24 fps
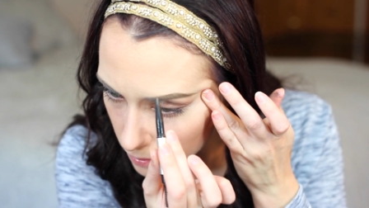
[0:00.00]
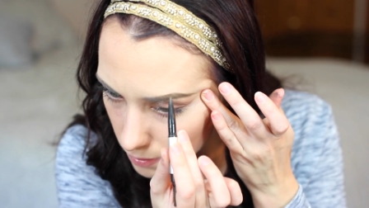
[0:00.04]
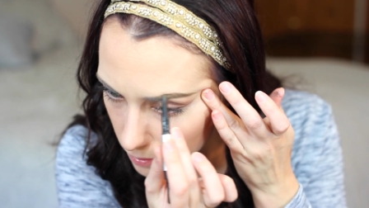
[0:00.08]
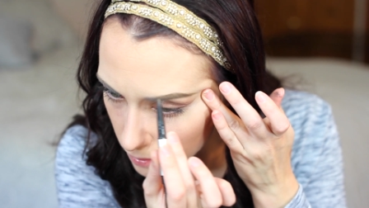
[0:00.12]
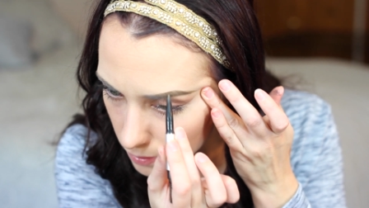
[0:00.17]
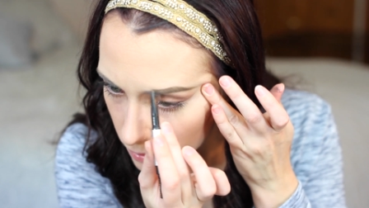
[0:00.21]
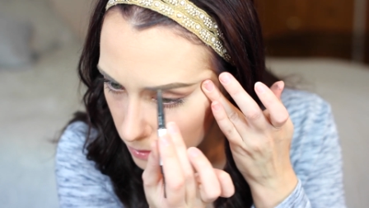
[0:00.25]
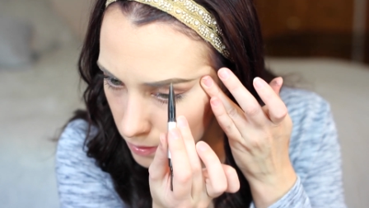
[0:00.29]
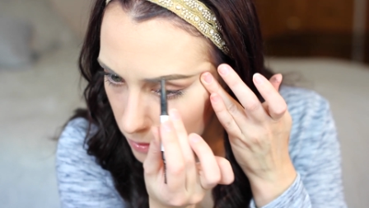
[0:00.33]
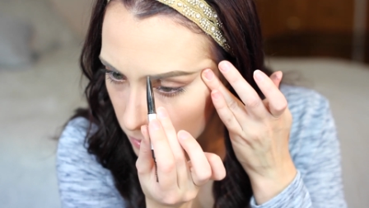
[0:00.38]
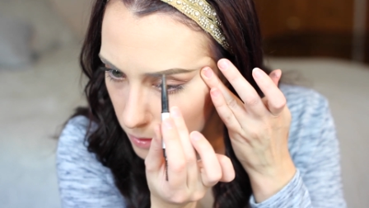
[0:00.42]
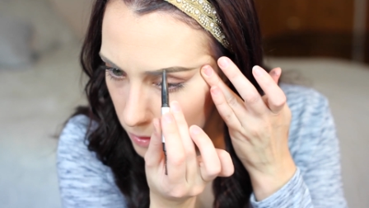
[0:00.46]

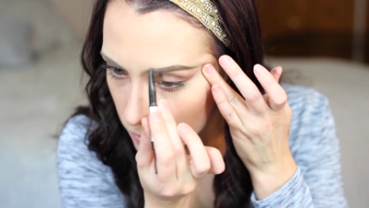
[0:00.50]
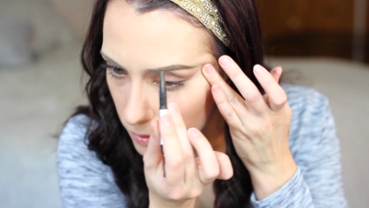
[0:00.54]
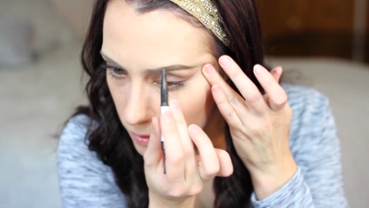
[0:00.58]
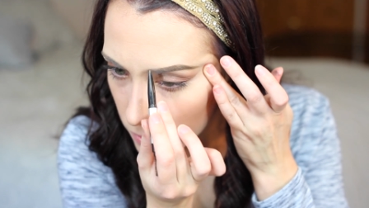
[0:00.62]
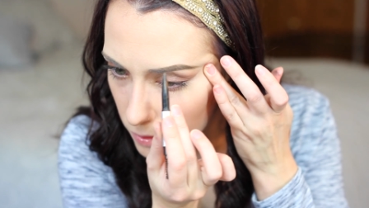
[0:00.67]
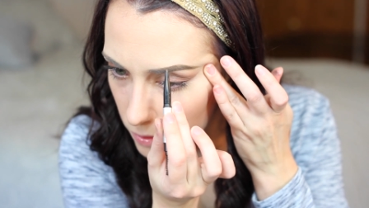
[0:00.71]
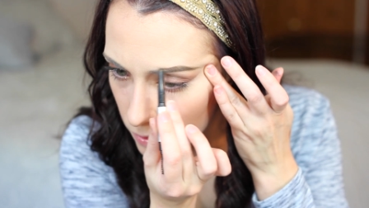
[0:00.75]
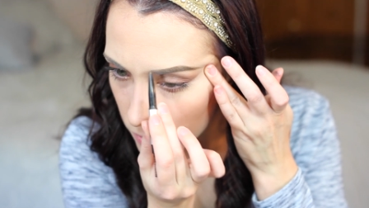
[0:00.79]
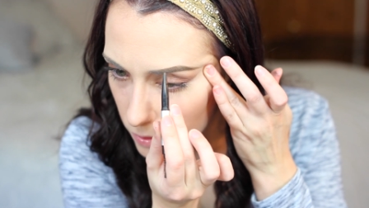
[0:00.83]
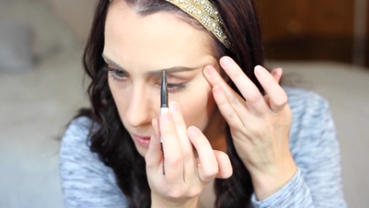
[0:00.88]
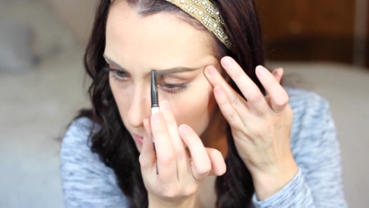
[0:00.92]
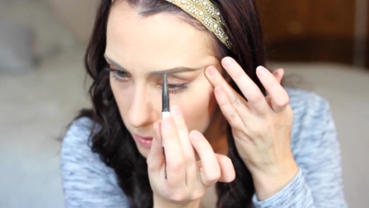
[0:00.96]
And this
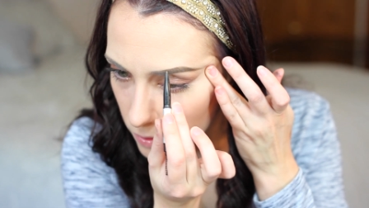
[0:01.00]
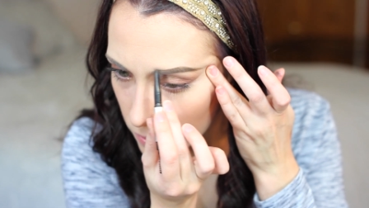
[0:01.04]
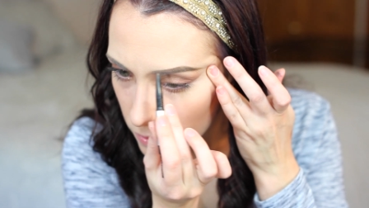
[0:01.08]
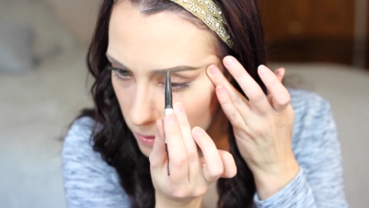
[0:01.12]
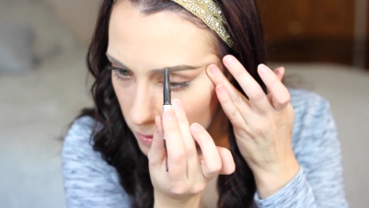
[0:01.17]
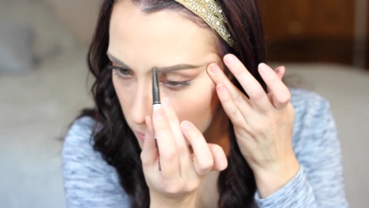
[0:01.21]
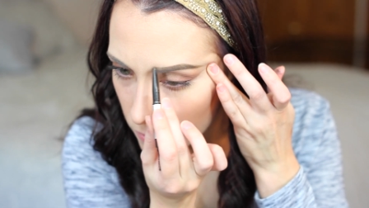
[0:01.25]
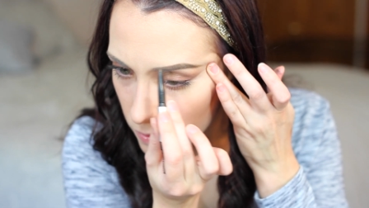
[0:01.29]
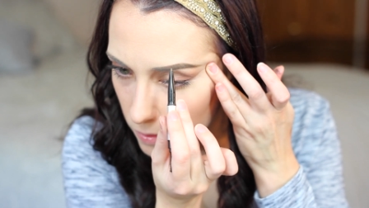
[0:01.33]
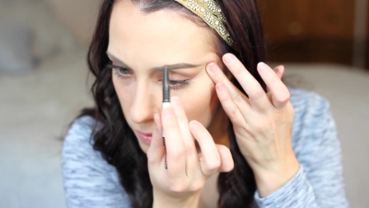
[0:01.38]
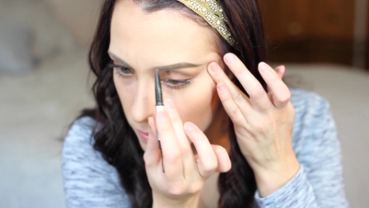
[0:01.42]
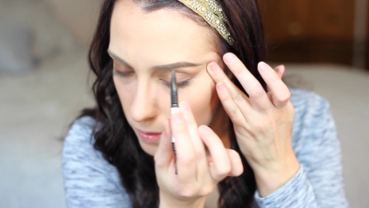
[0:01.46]
was one of those
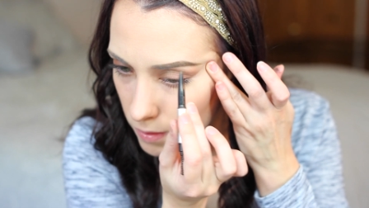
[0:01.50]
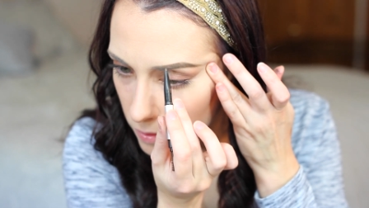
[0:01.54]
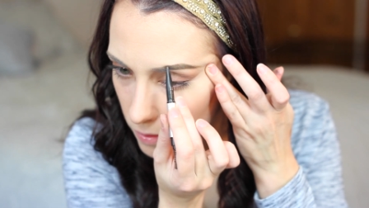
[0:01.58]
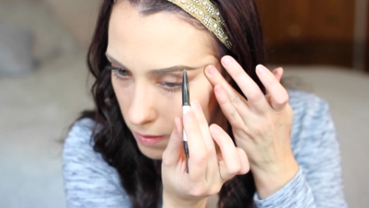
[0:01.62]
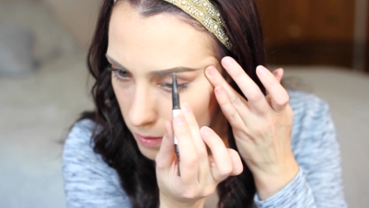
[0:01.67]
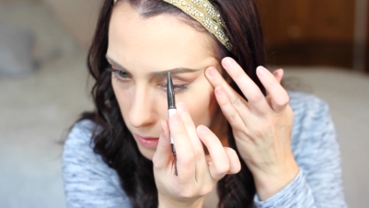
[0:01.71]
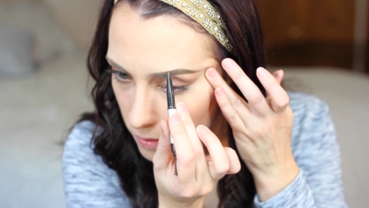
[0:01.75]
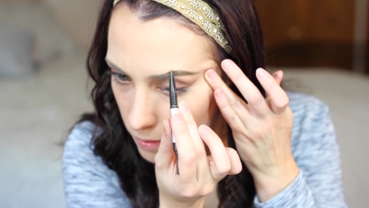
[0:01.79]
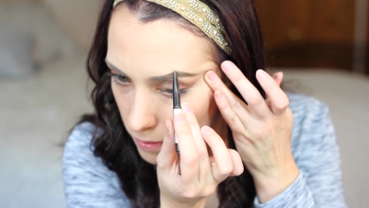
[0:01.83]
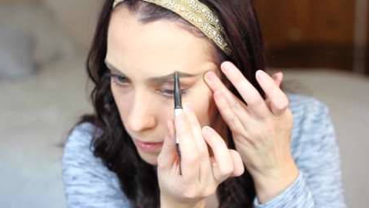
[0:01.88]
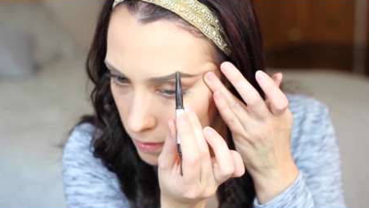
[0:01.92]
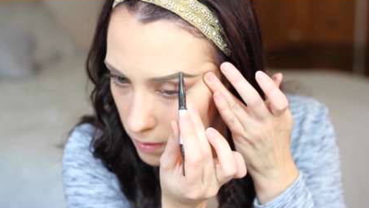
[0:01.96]

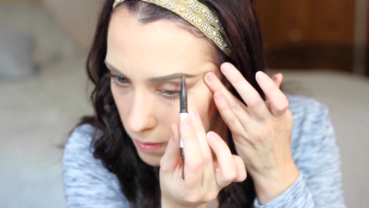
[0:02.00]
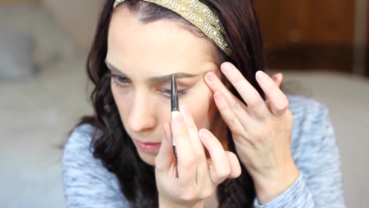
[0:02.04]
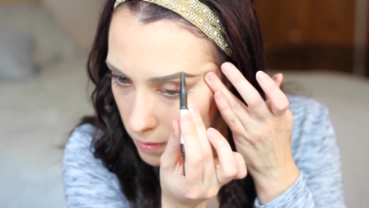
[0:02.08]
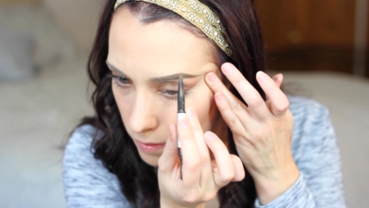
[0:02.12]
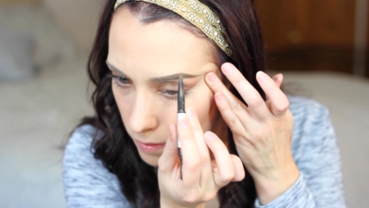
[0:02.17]
days.